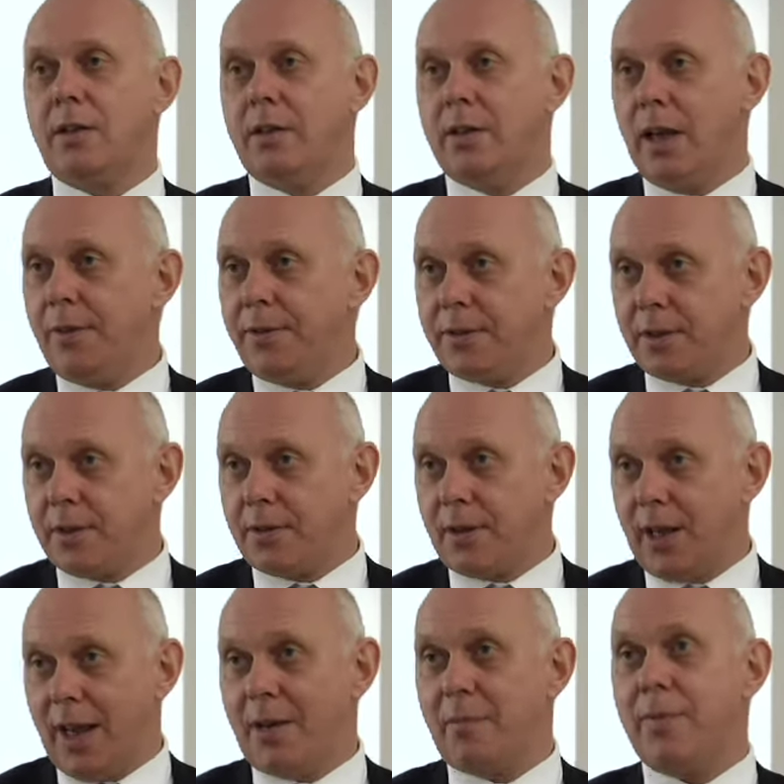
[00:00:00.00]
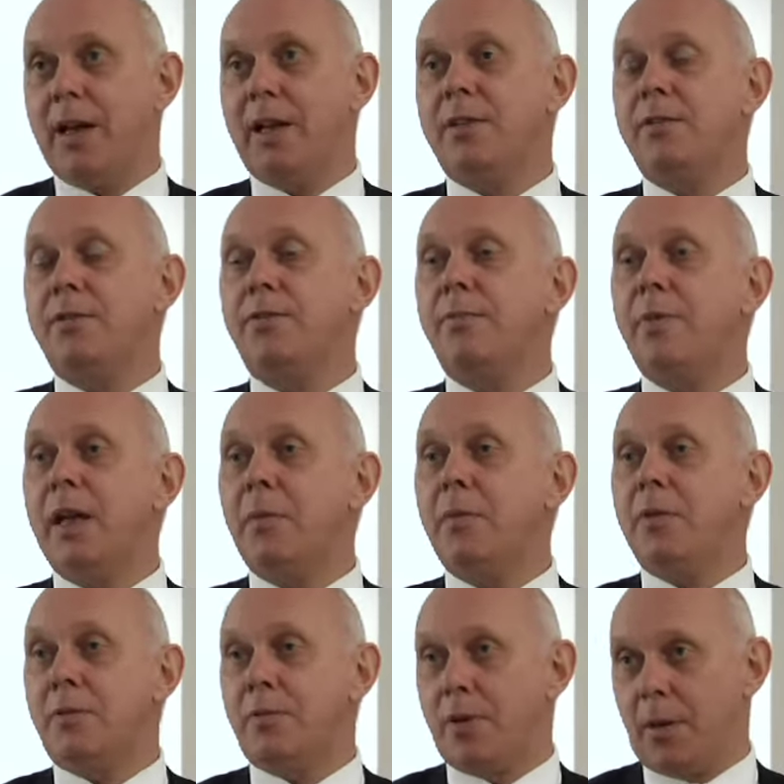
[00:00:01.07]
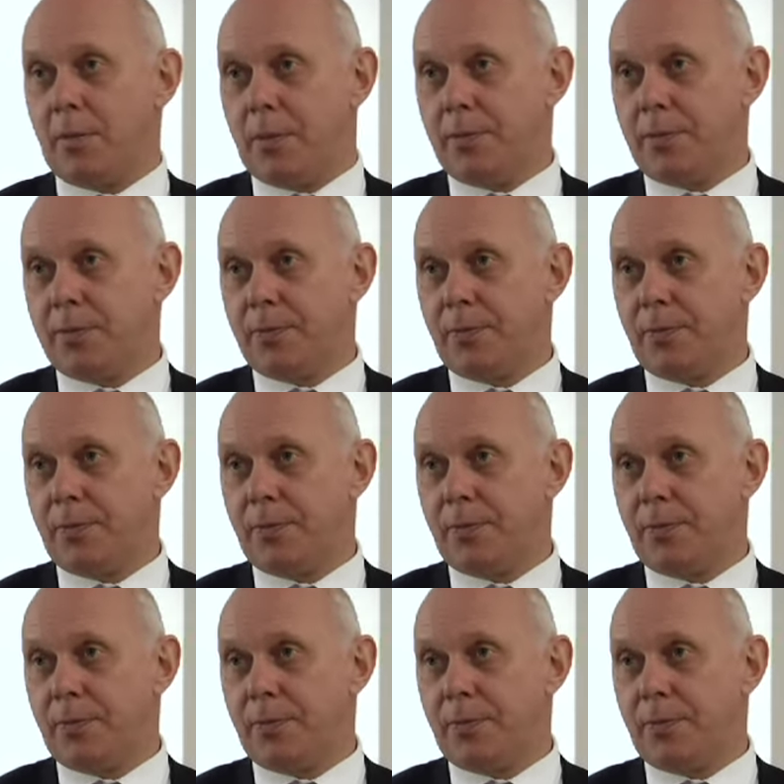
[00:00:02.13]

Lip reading: deficits and balance of payment problem.